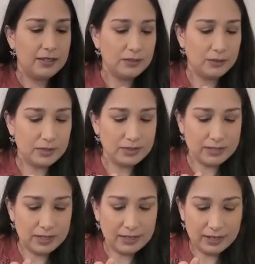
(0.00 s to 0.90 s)
to
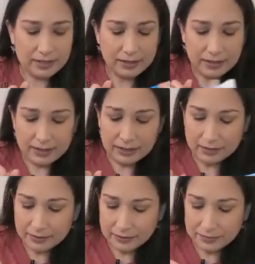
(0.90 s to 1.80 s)
start
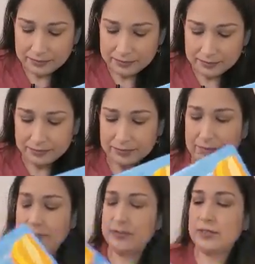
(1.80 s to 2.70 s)
learning
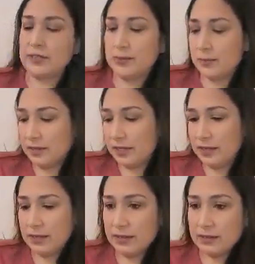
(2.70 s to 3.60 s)
for example
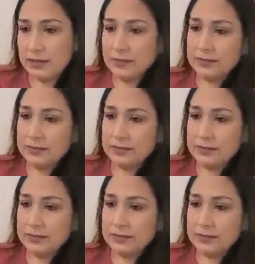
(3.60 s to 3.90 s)
here